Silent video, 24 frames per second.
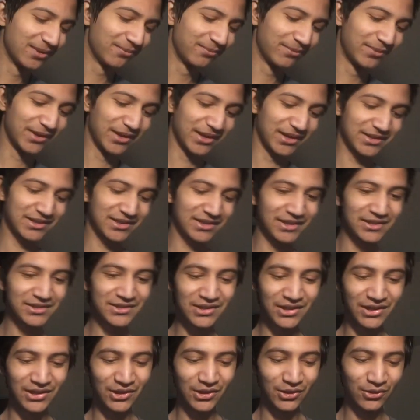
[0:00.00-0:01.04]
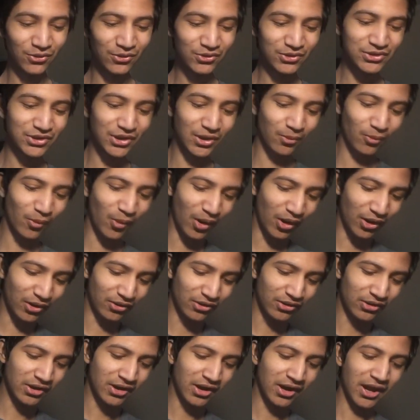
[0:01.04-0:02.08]
because he's gonna lose the
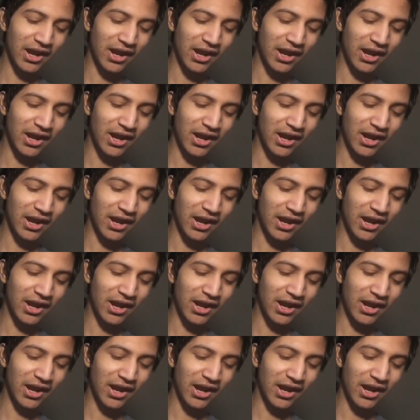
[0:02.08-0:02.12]
war.